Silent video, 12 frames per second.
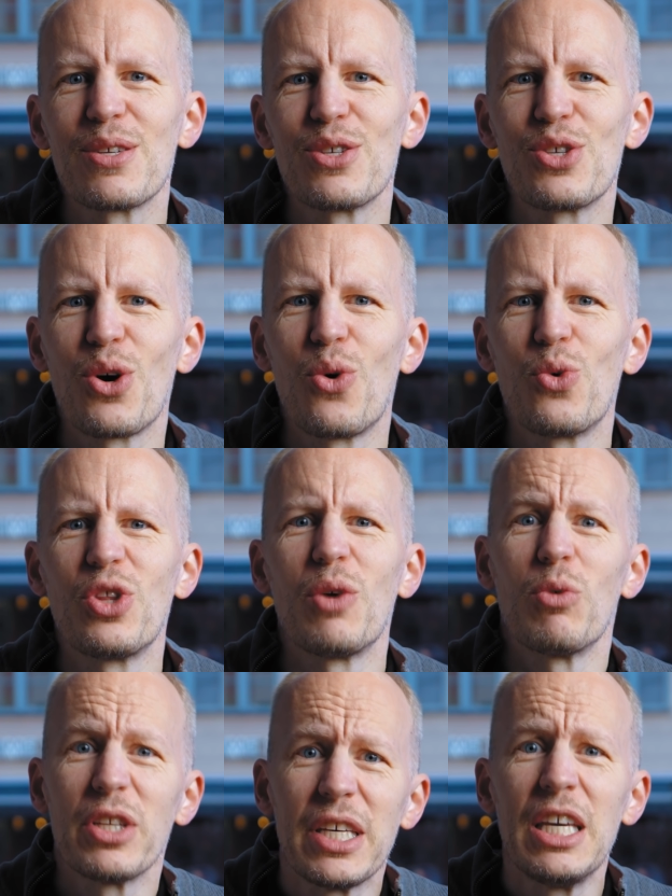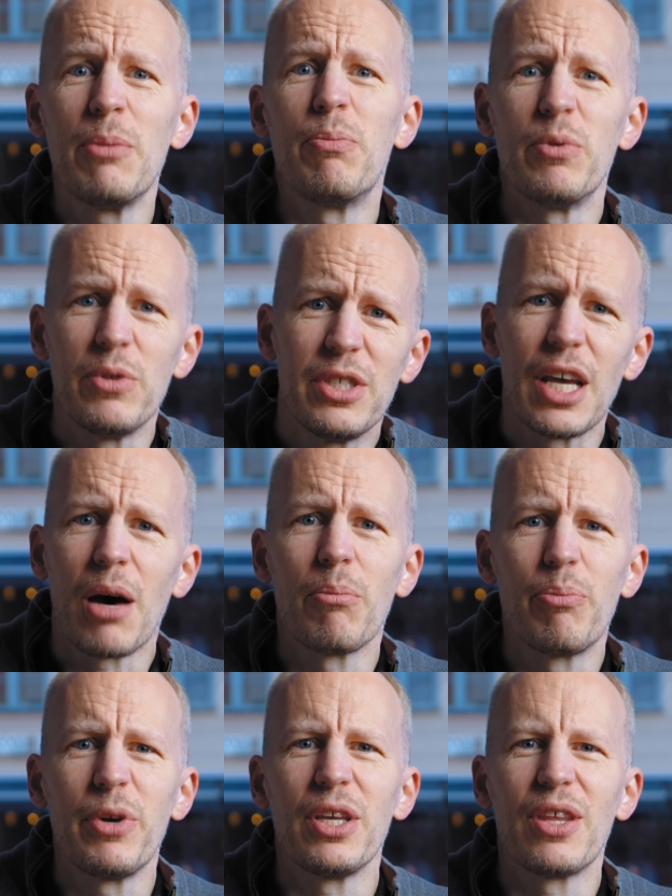So they will keep
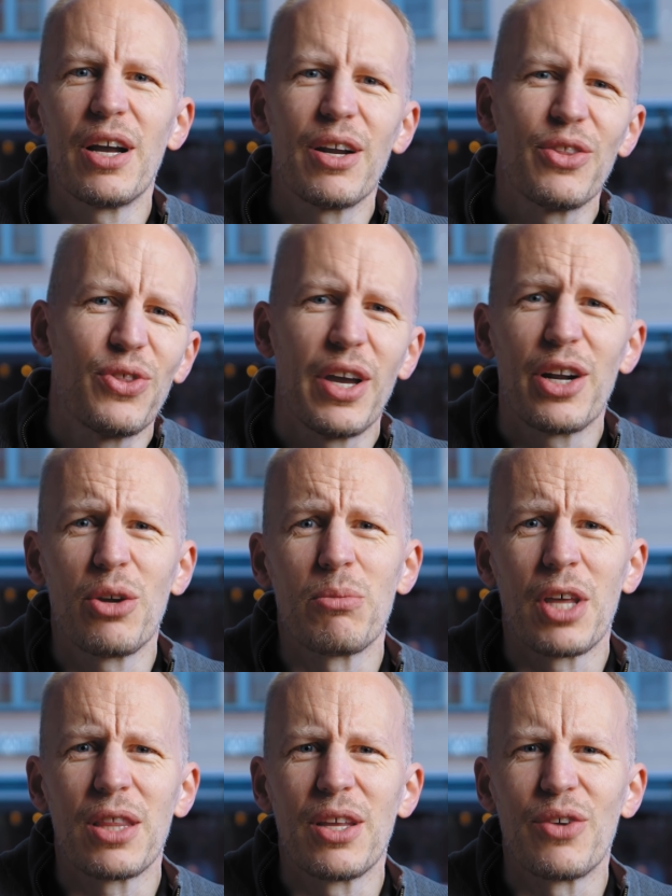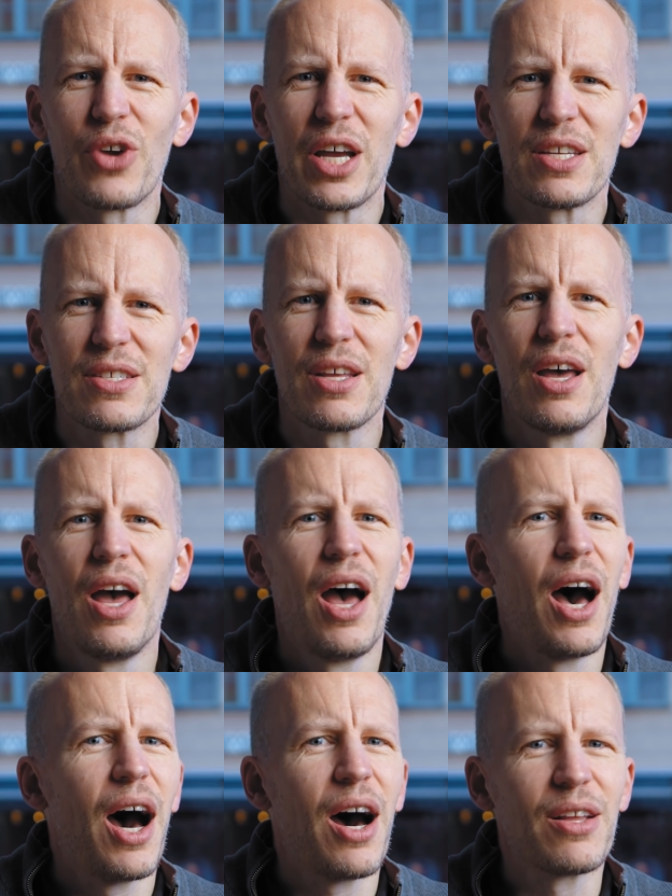dumping their Ethereum that they raised
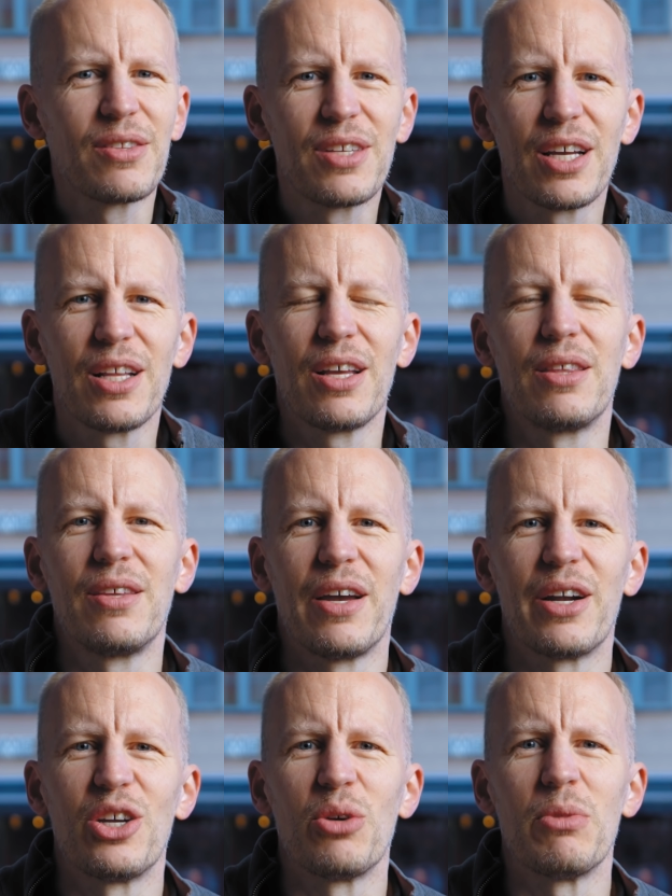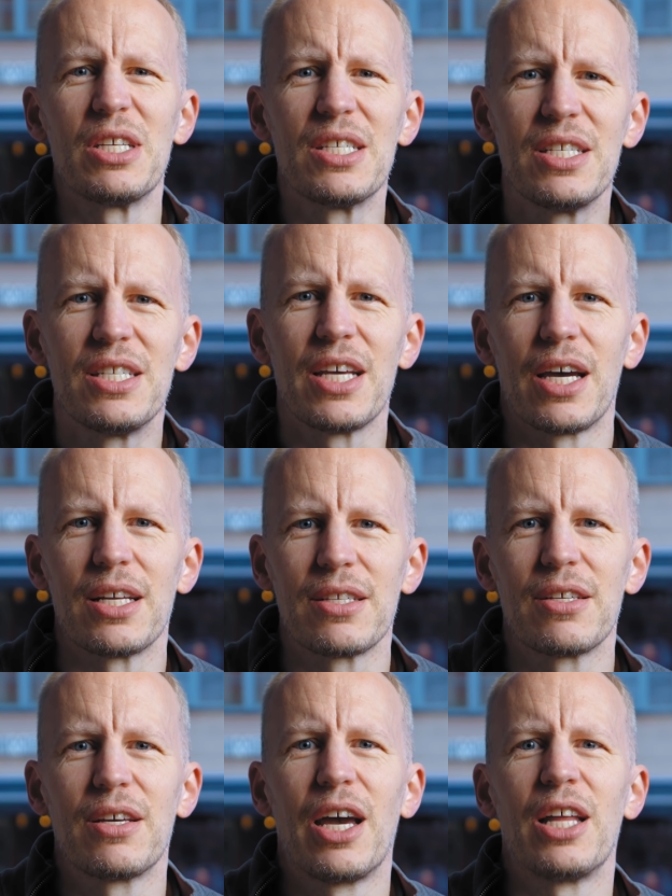until Ethereum is dead.
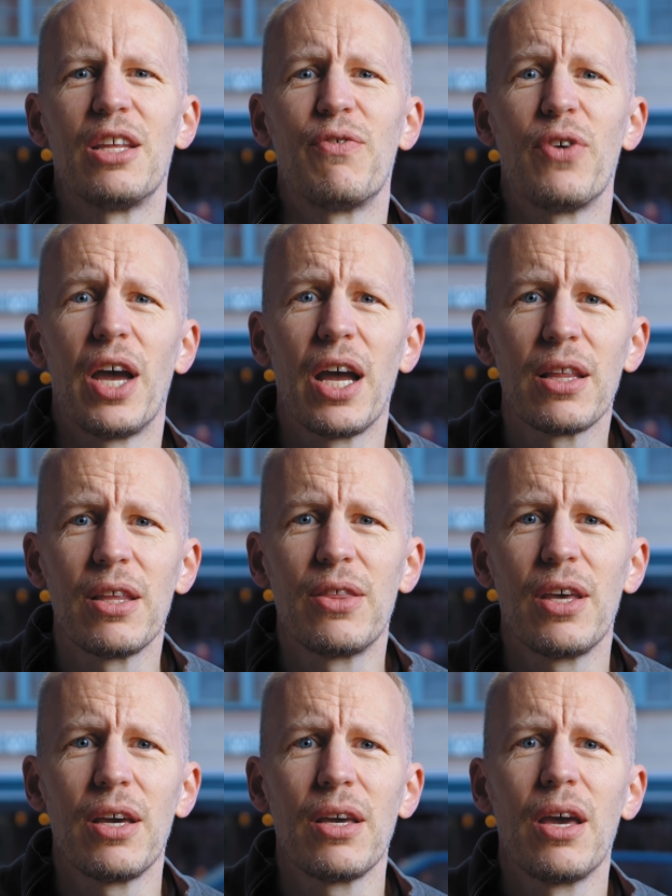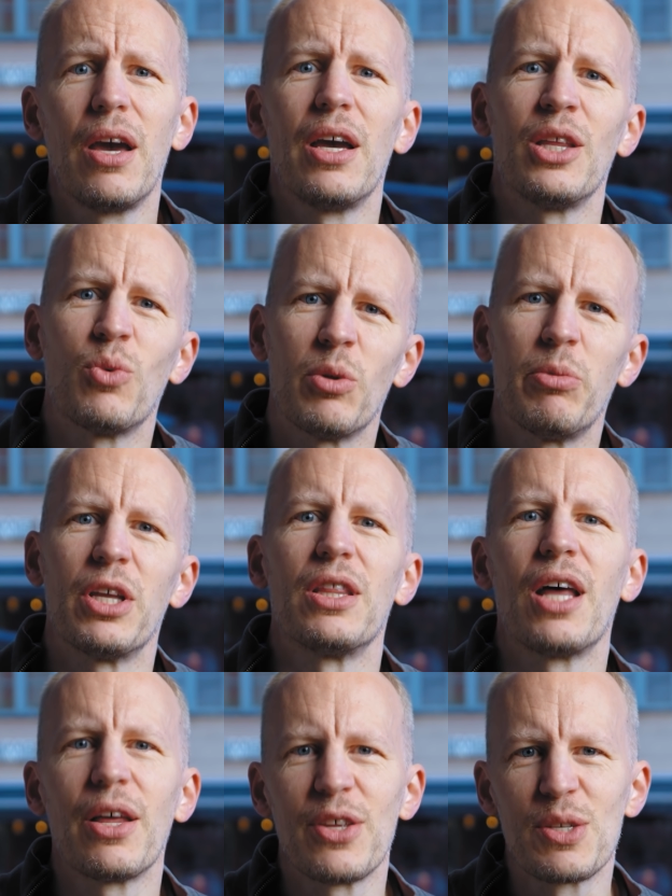And if anything, it will be
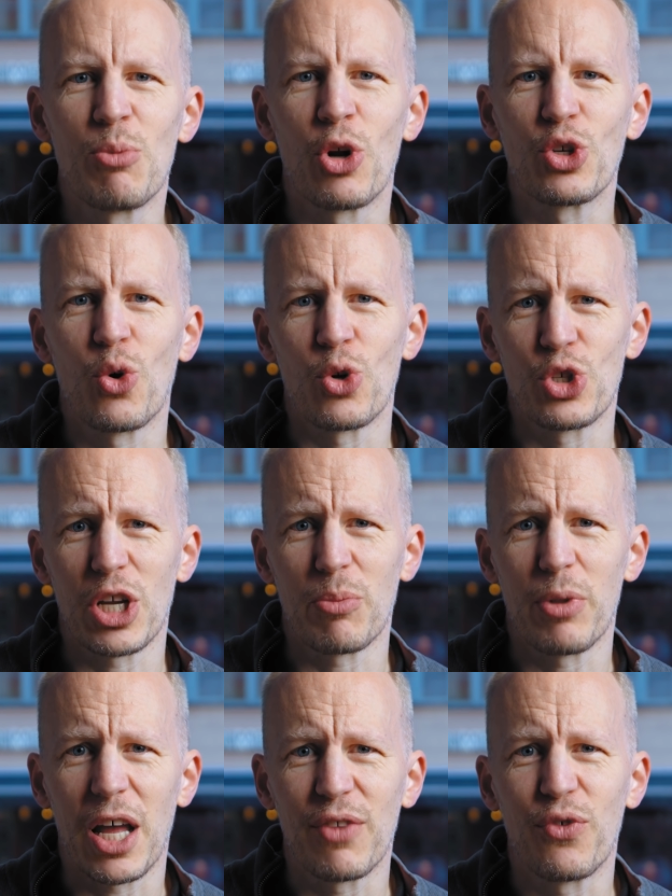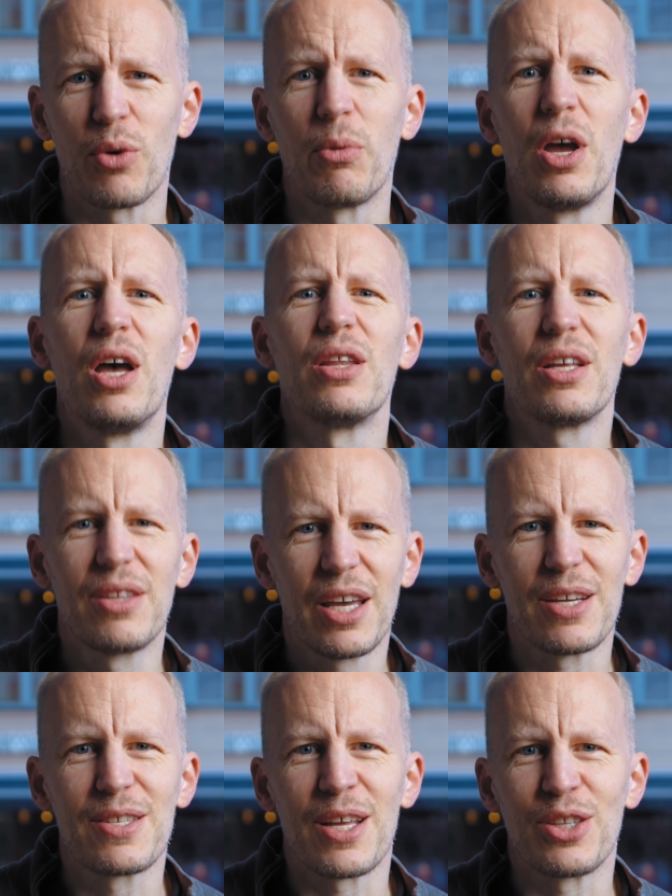another smart contract platform that
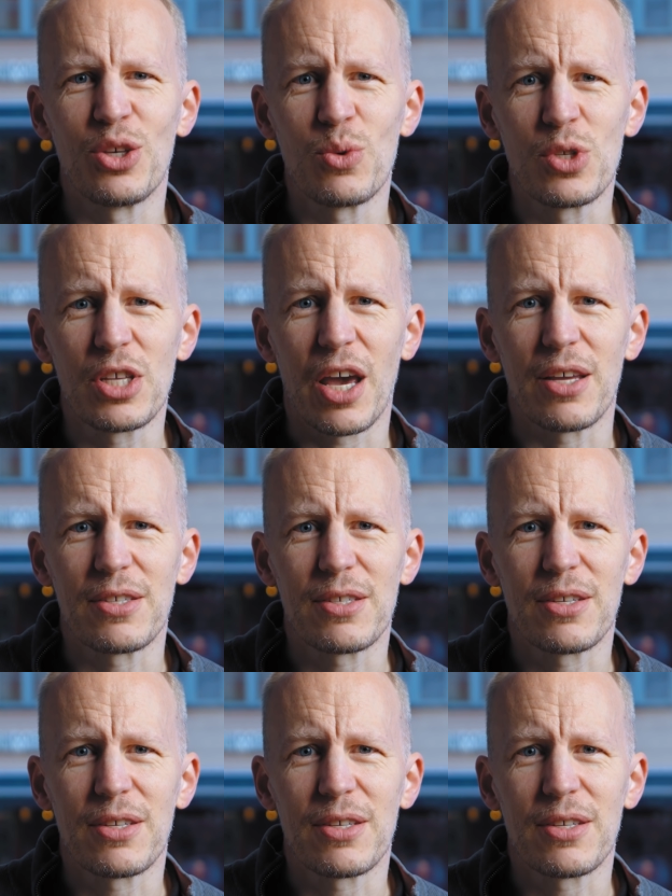takes that use case.